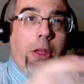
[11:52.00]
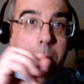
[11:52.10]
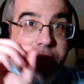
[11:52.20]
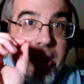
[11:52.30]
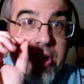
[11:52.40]

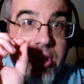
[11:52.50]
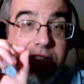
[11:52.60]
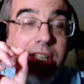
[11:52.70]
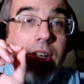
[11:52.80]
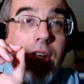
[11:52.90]
but they
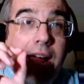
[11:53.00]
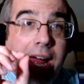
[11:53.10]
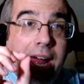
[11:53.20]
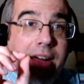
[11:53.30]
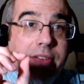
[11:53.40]
still
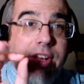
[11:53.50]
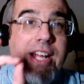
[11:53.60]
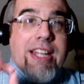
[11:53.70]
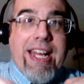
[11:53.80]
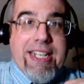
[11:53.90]
have
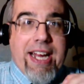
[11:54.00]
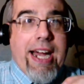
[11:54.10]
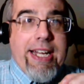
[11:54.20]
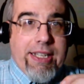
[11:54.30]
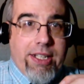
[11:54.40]
that
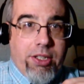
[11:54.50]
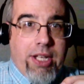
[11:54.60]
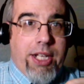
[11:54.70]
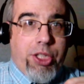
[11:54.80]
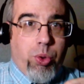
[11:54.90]
tiny little
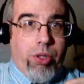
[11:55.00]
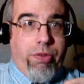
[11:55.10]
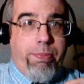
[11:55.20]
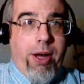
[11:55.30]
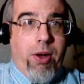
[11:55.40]
nodule
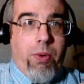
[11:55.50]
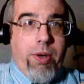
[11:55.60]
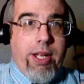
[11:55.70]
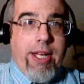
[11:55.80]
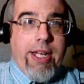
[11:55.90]
of bone